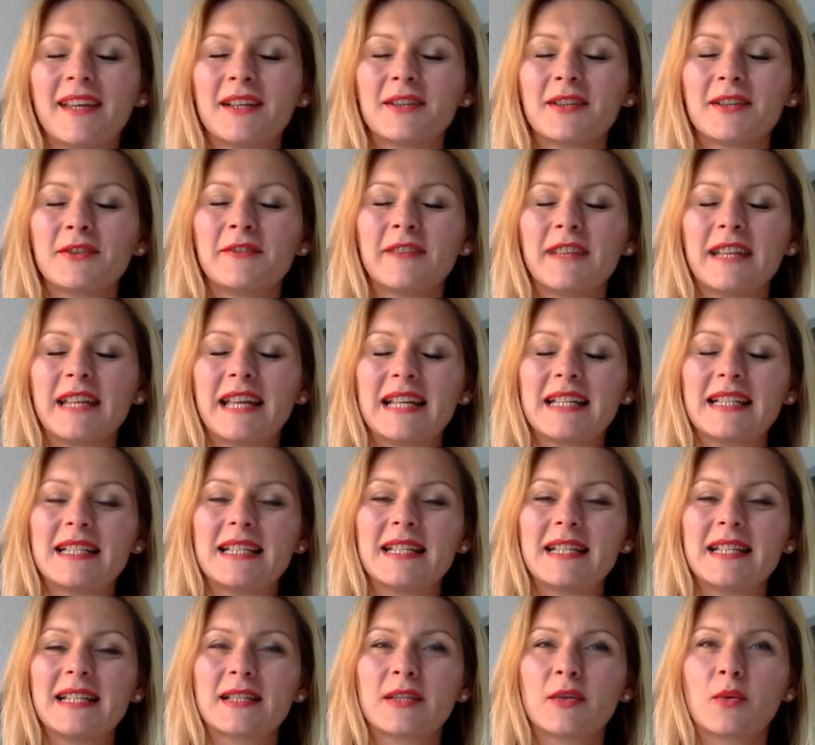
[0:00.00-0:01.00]

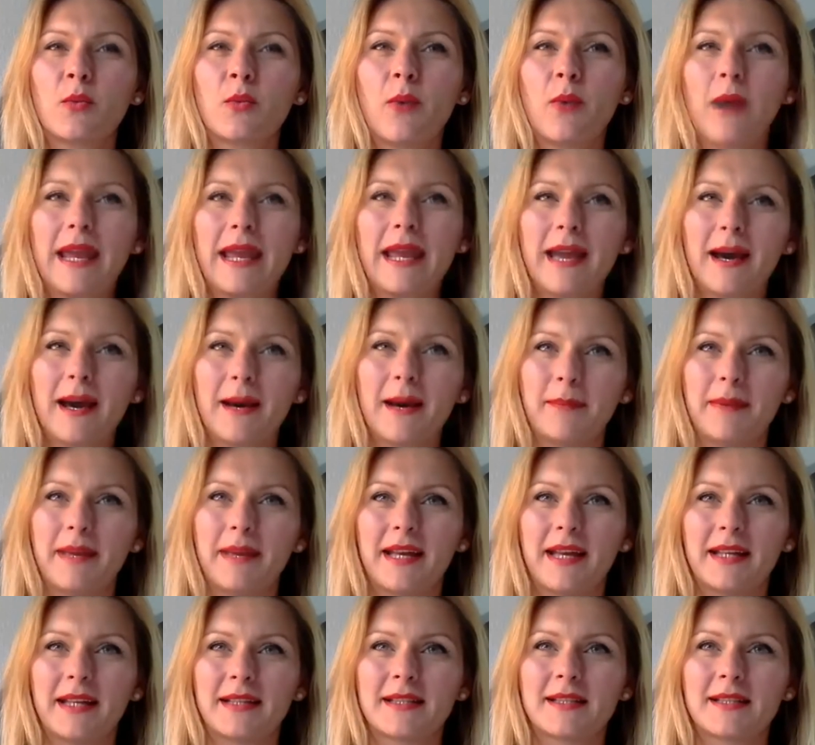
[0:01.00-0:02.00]
COVID-19 is a wake up,
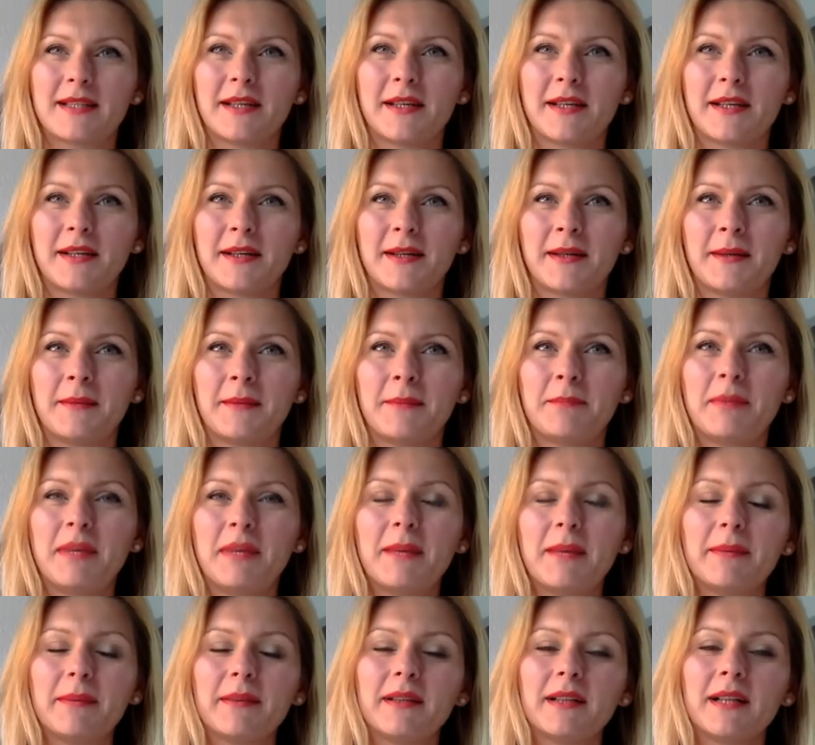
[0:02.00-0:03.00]
and
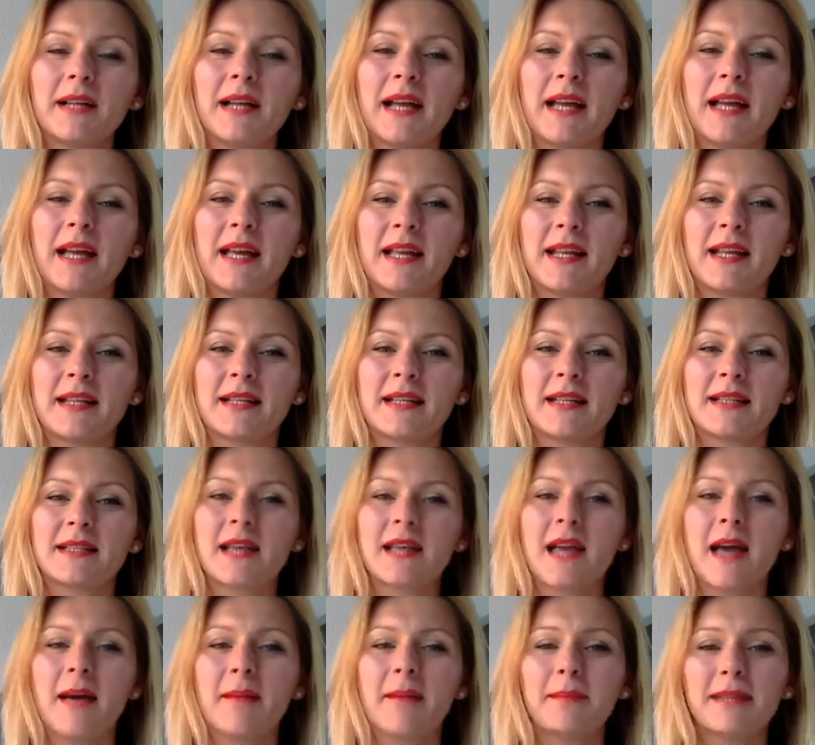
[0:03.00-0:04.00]
people and
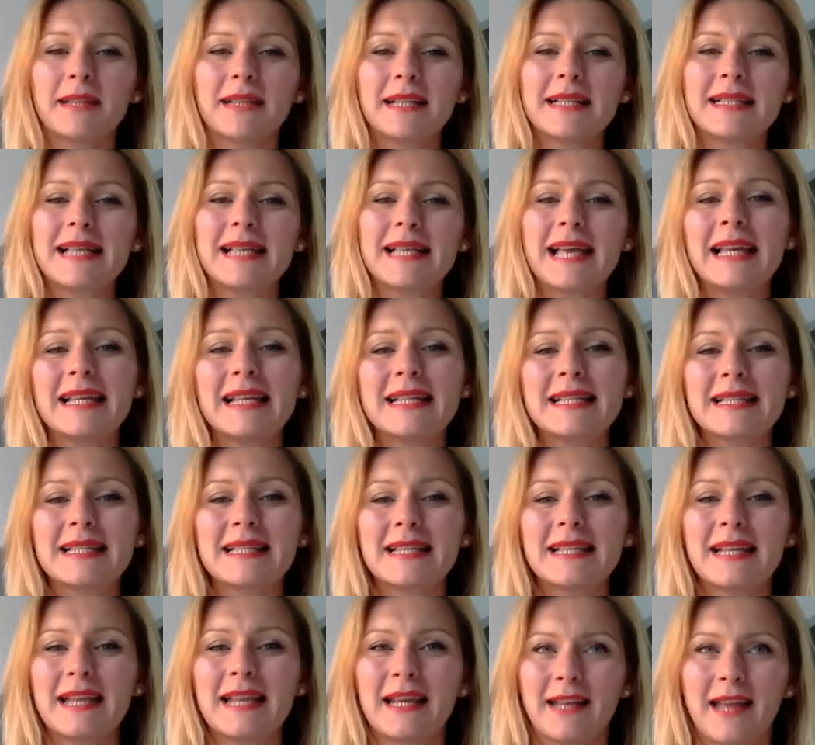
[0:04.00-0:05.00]
companies are
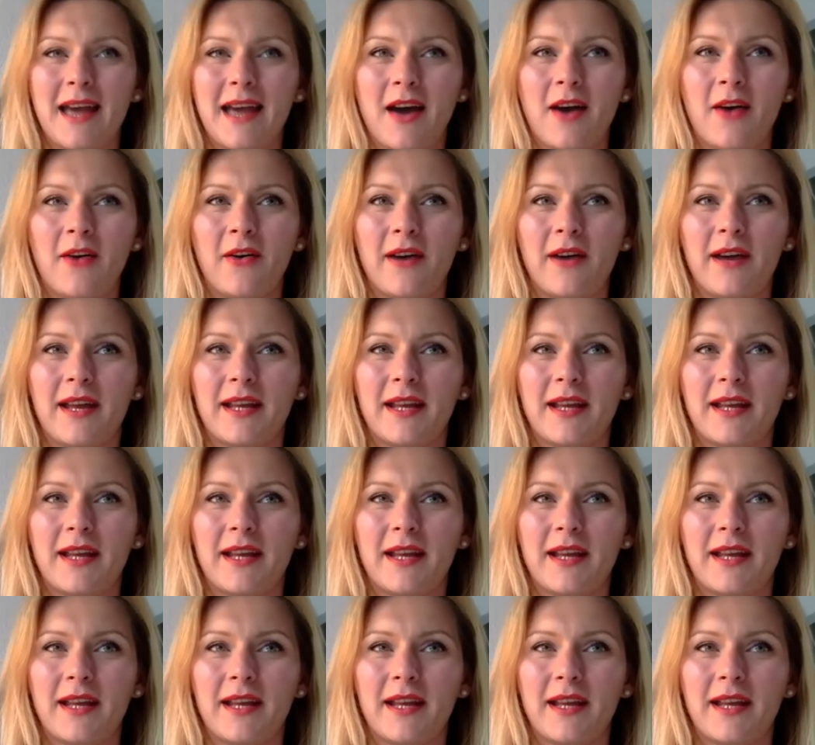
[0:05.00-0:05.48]
listening now.